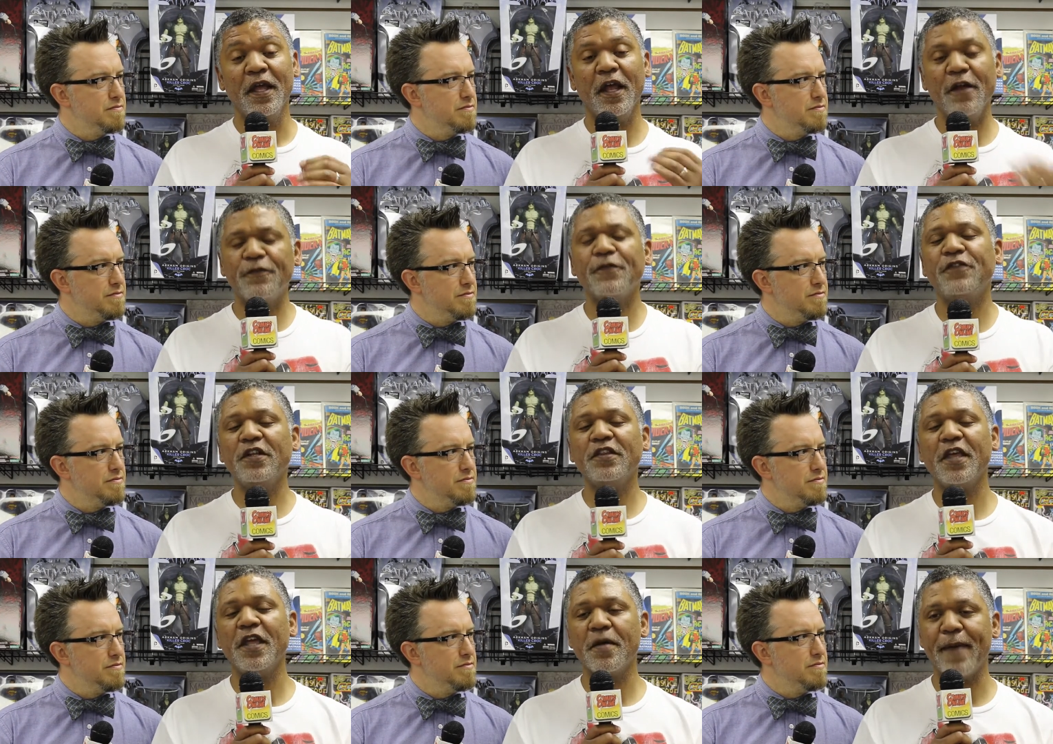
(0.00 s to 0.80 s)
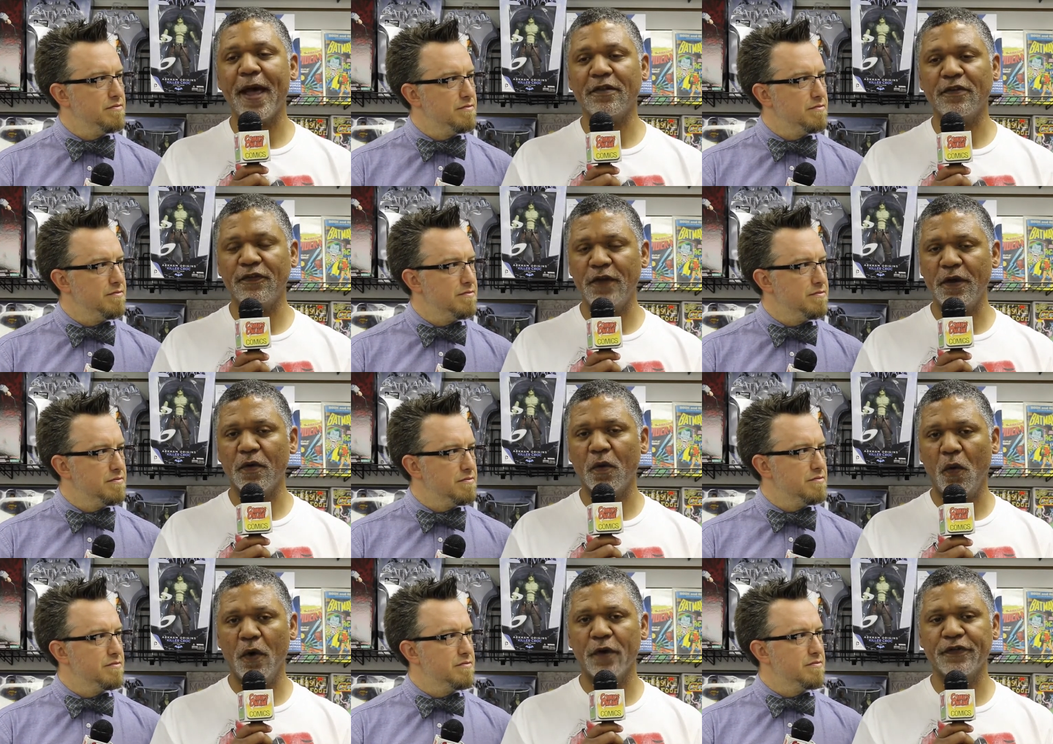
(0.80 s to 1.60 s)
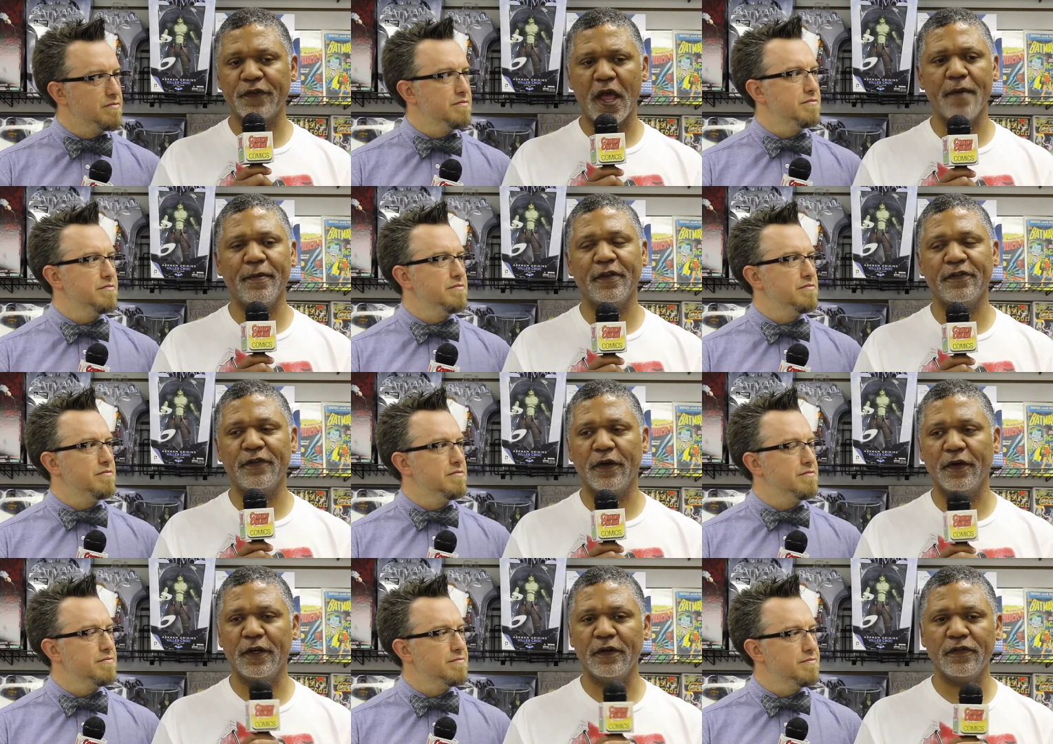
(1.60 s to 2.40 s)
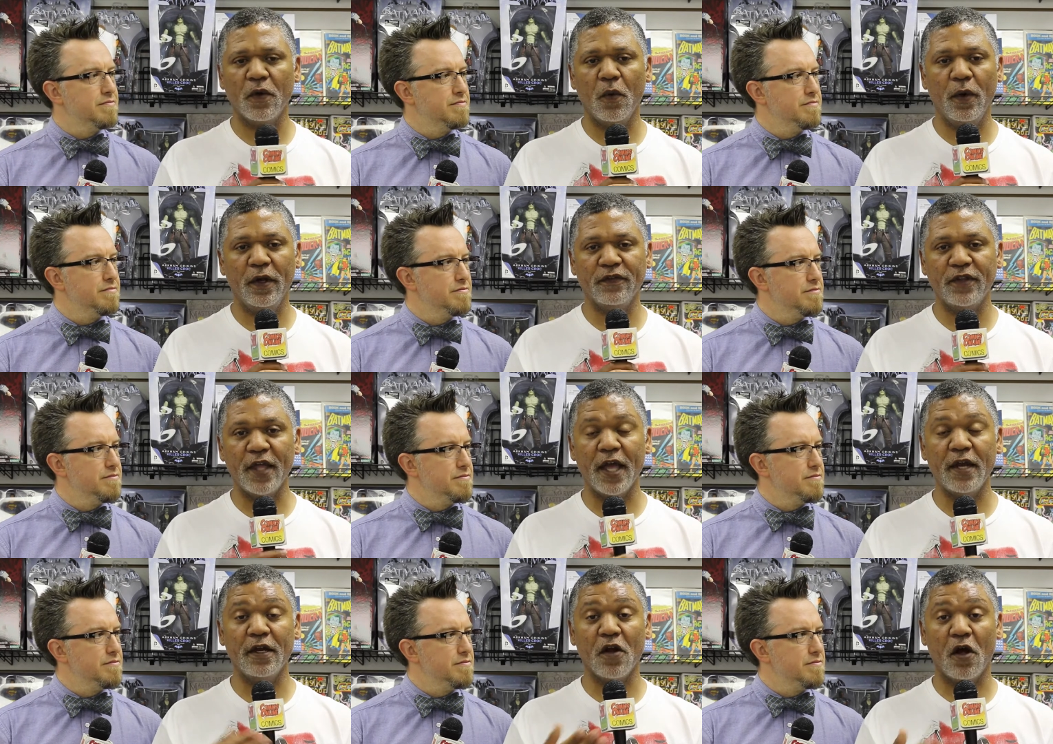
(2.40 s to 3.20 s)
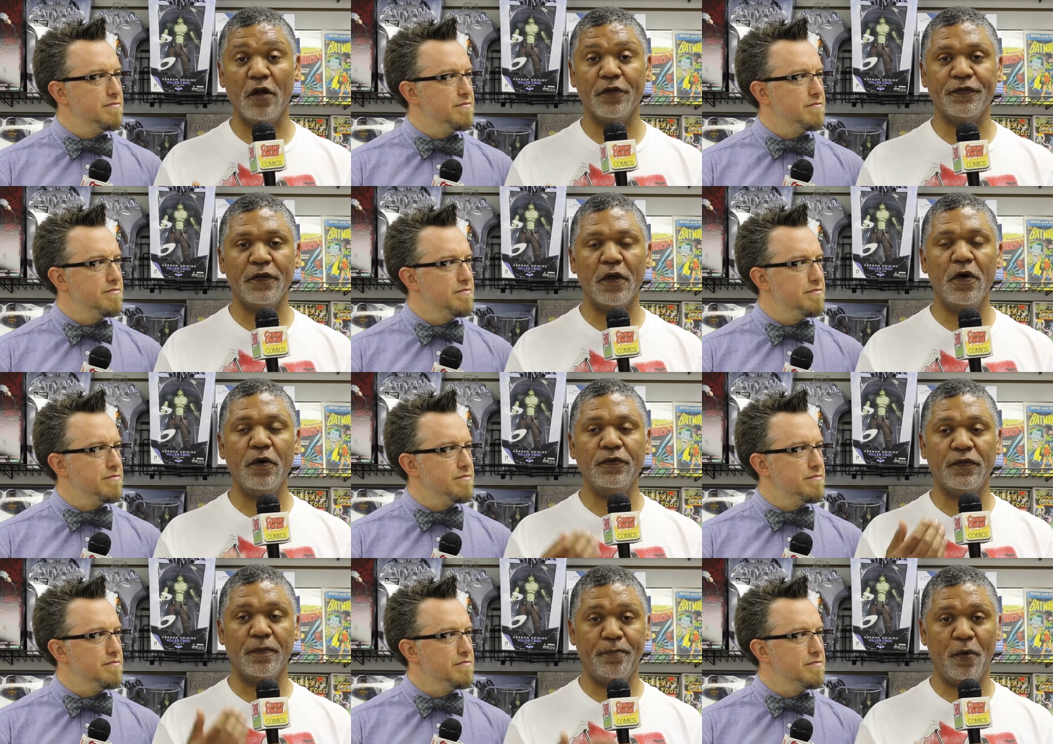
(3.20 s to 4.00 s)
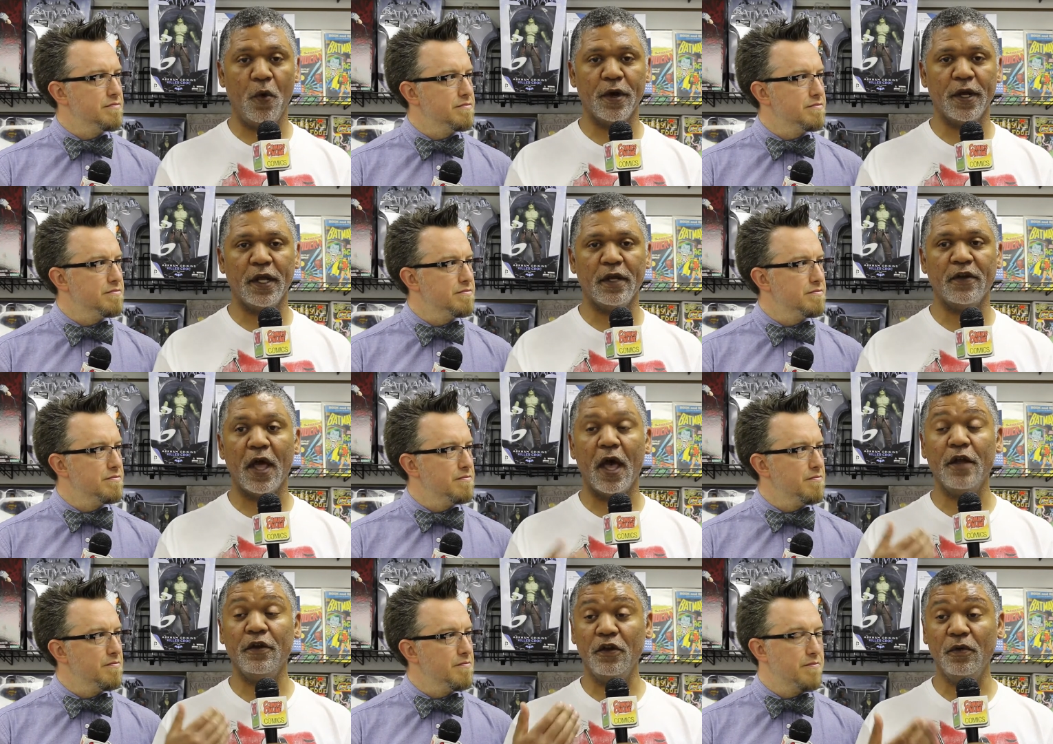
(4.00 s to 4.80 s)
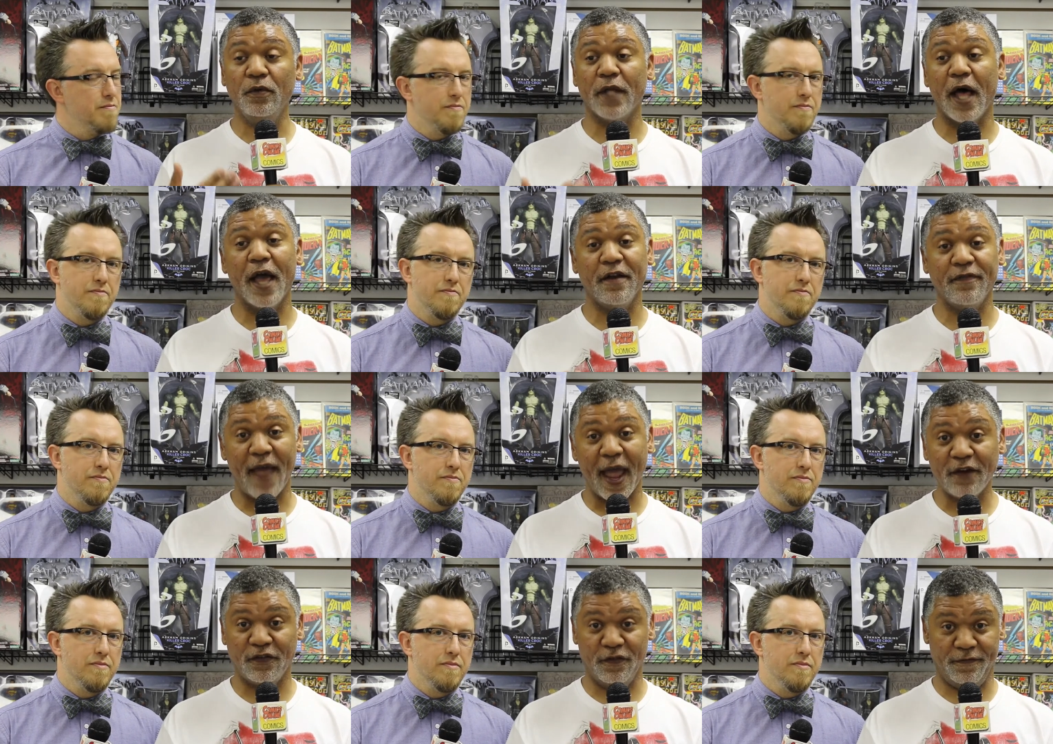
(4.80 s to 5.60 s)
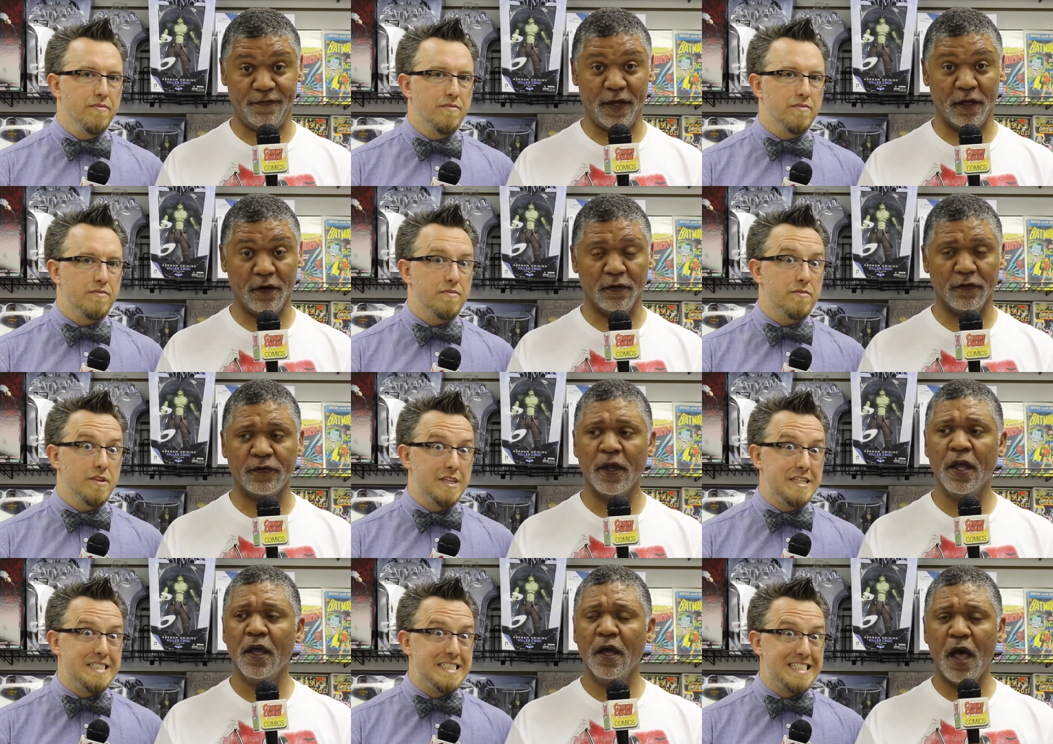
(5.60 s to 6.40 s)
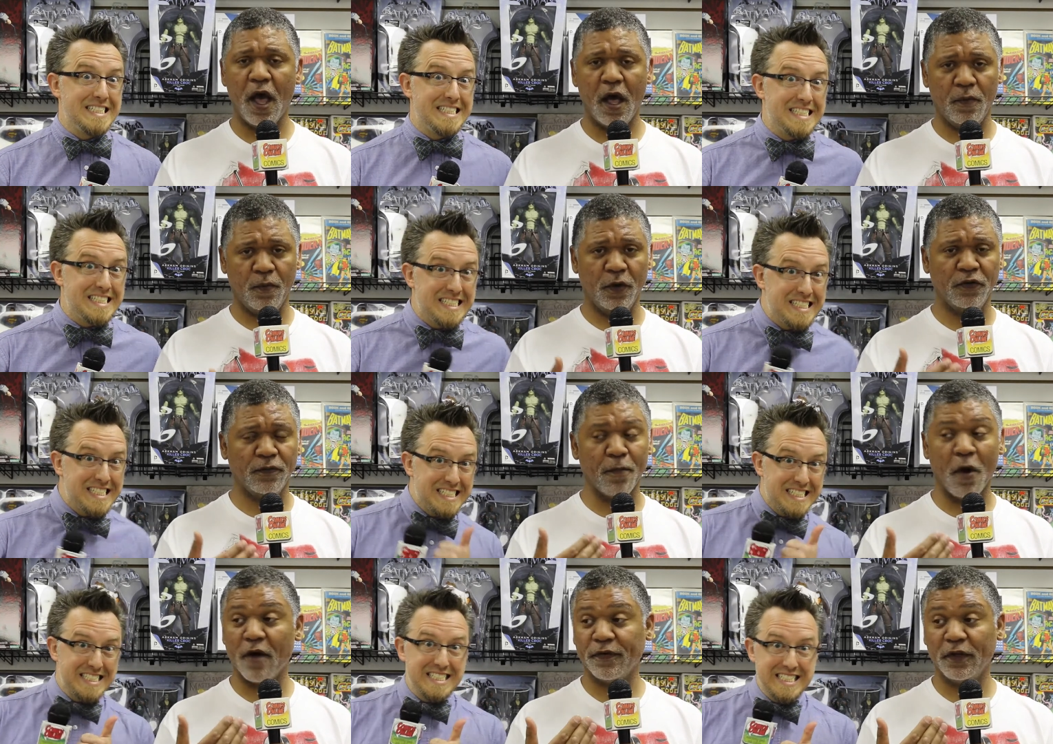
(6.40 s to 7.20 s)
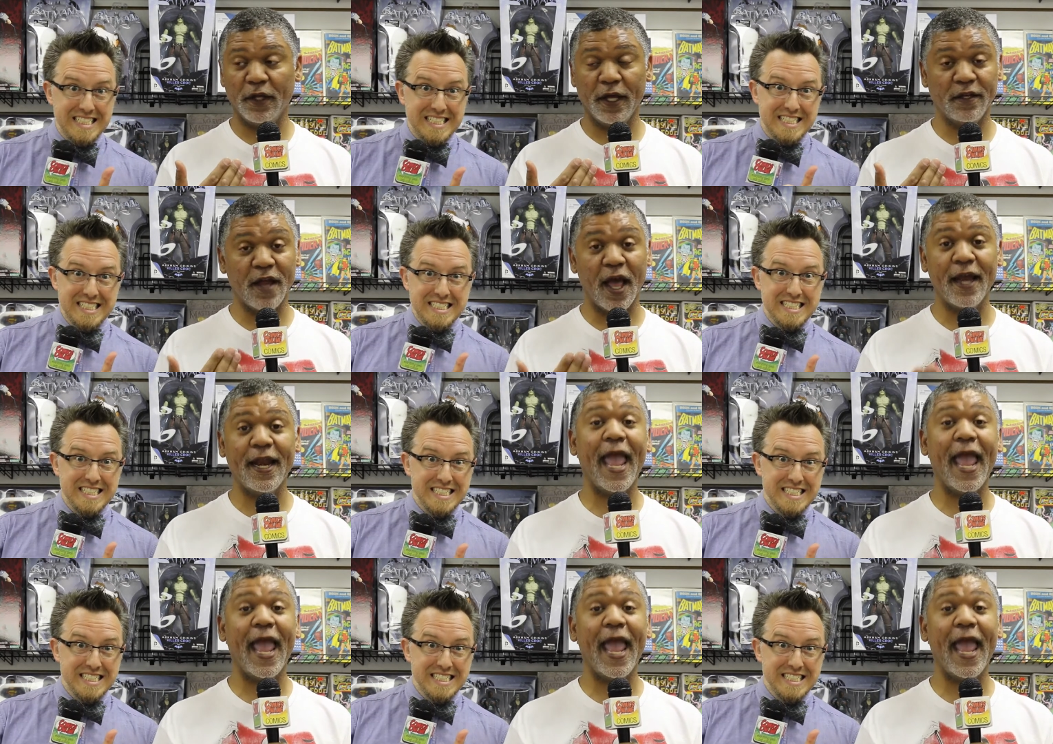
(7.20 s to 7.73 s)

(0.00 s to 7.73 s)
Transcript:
Speaker 1: Interesting thing about the Secret Wars comic series was that it also supported a new line of action figures, which Marvel had not